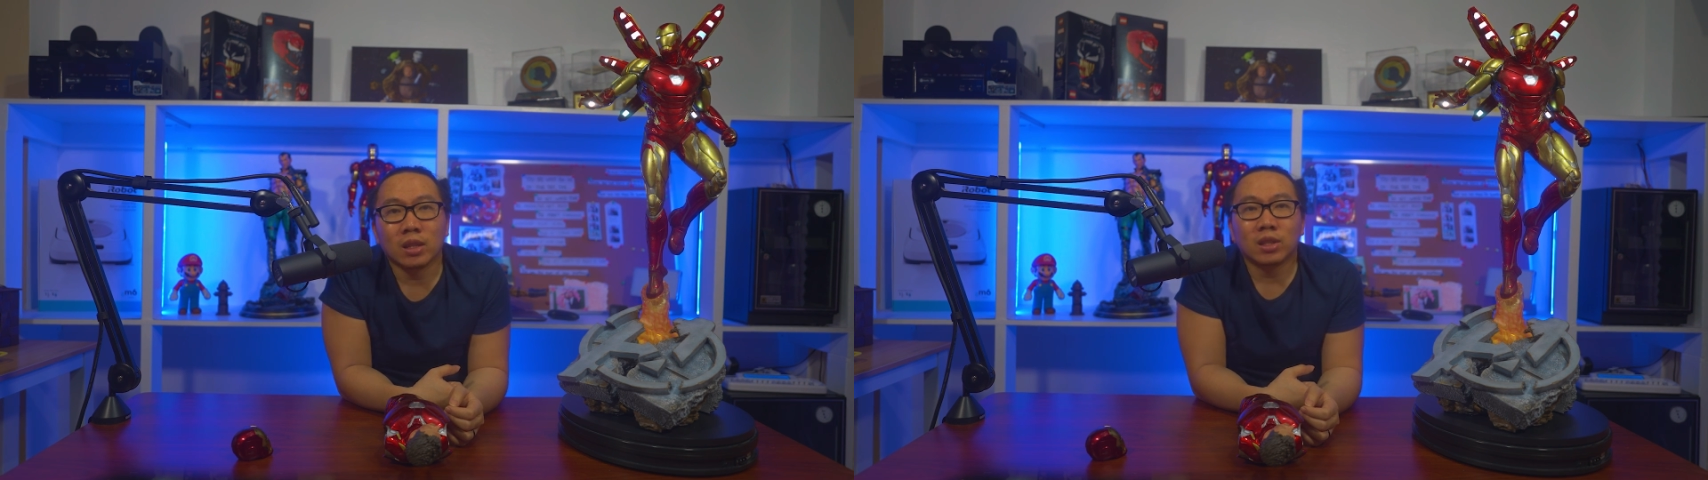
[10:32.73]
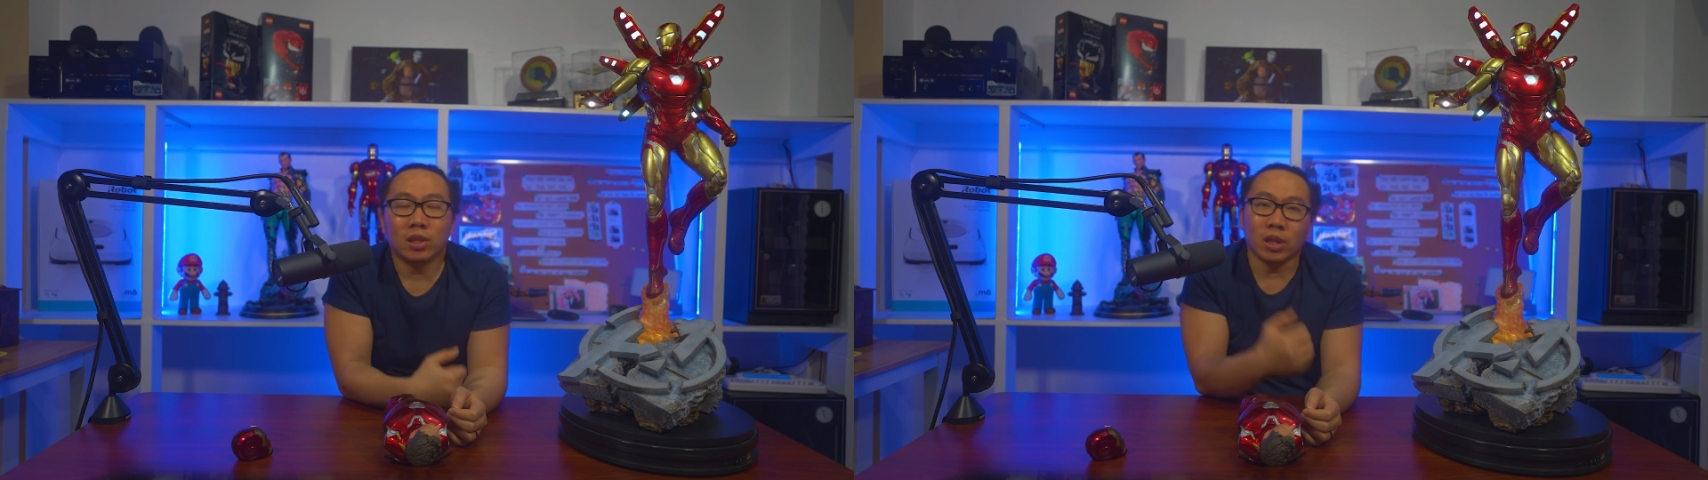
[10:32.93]

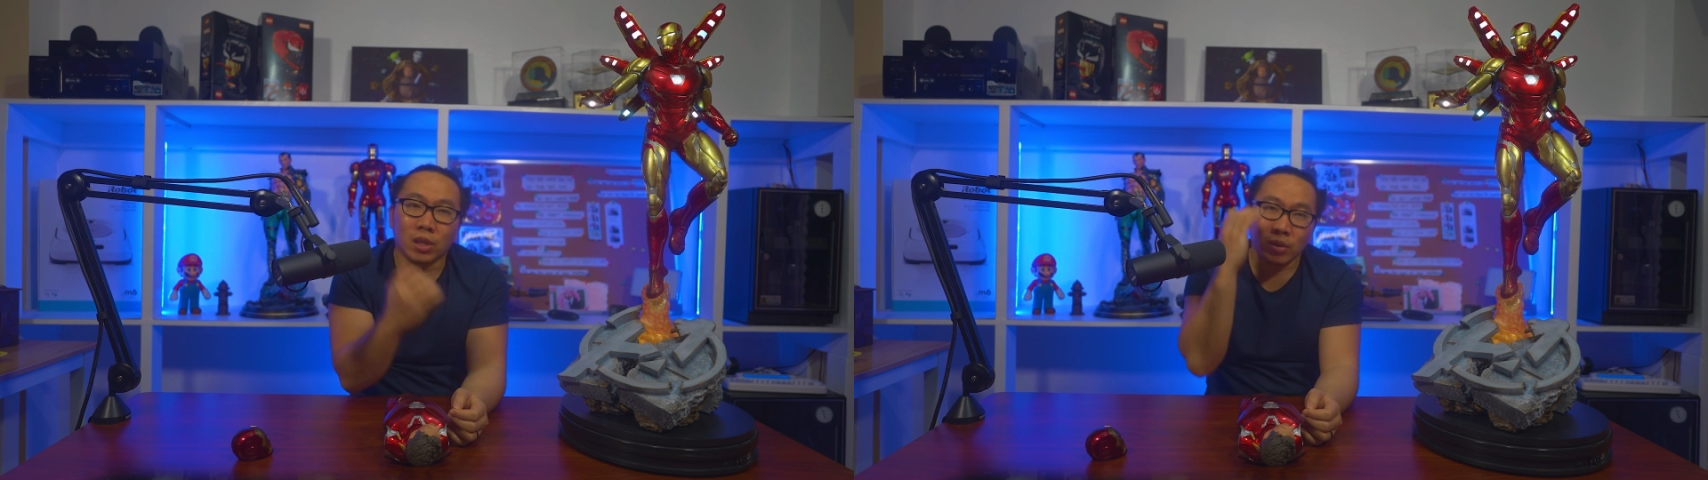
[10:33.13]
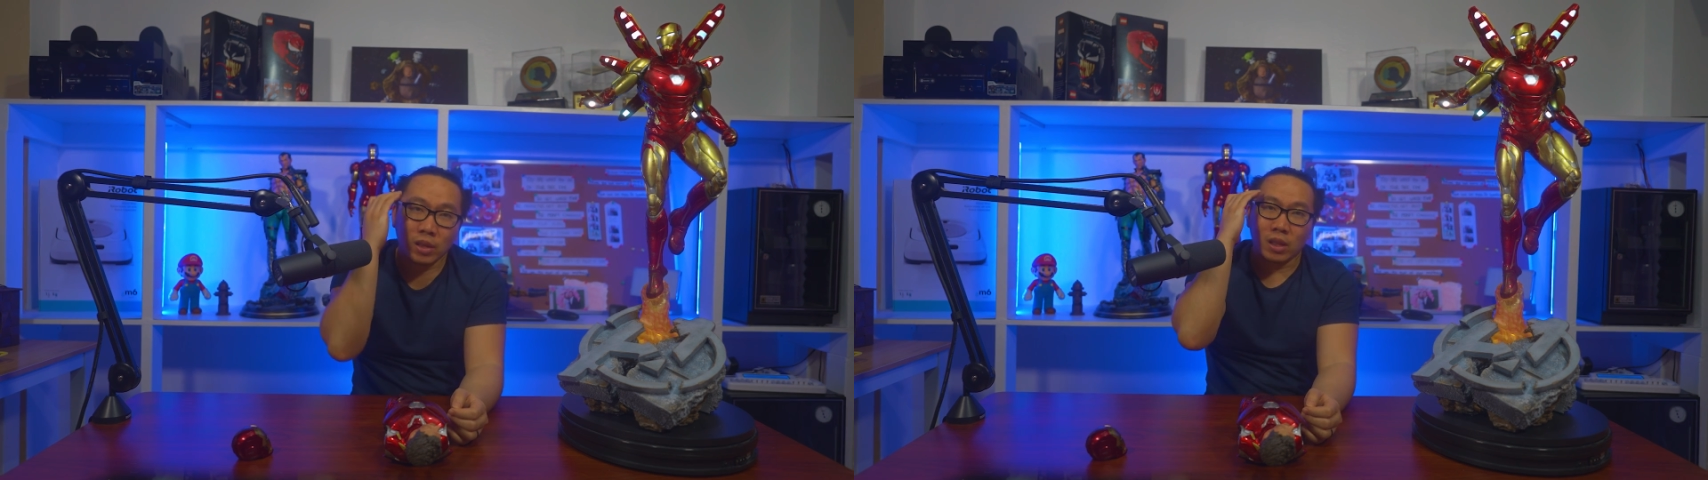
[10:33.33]
see
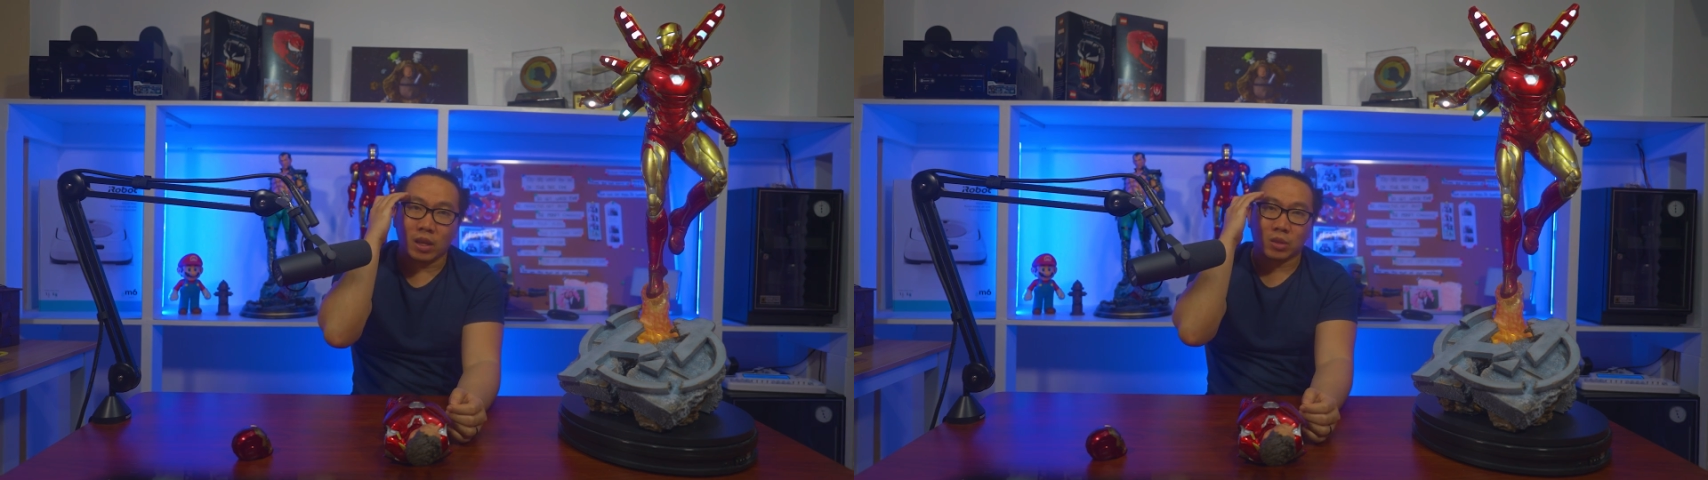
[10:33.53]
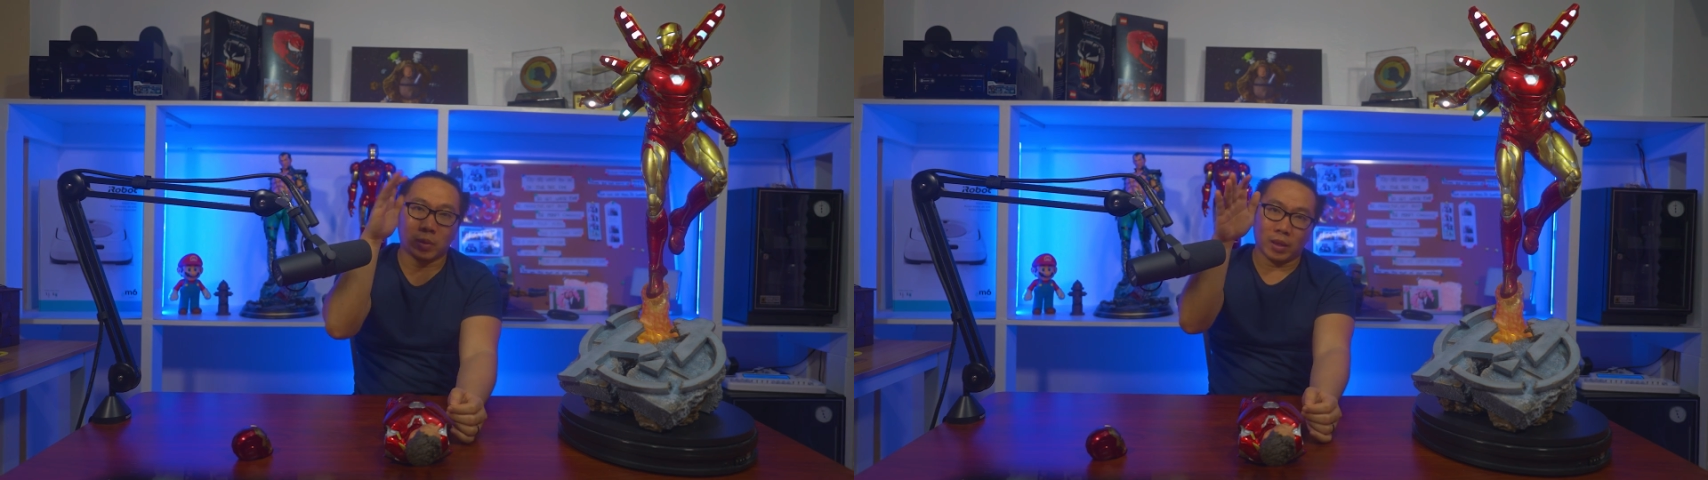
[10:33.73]
you in the
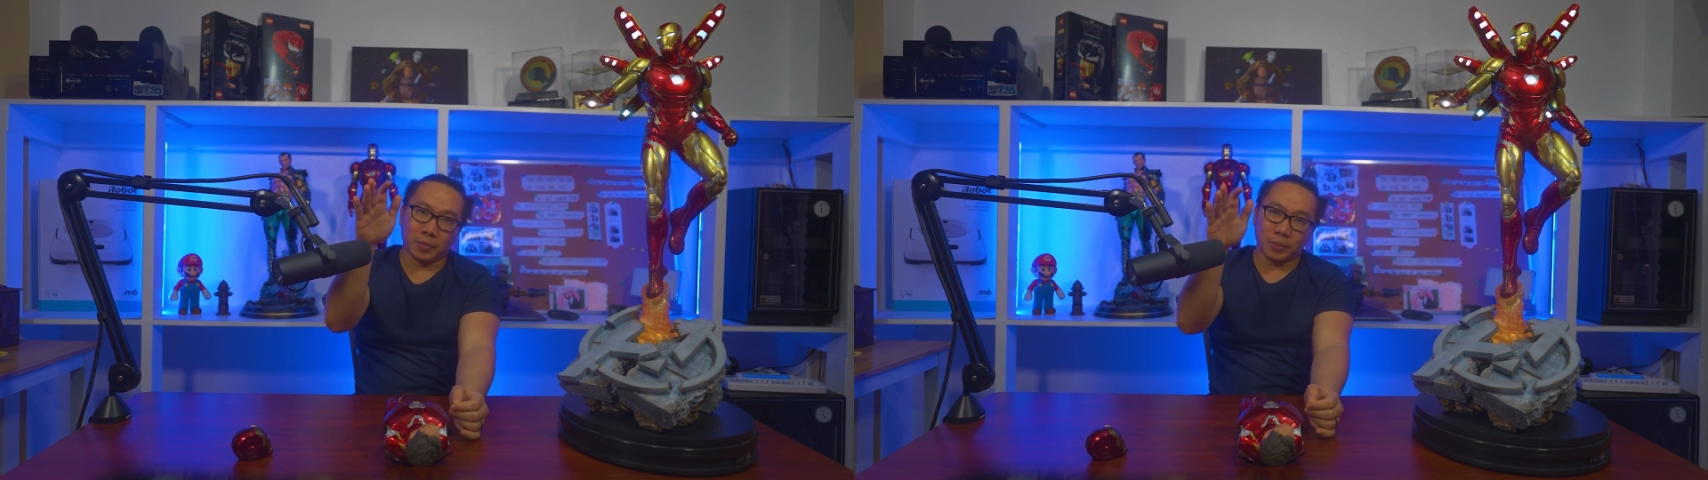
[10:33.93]
next one.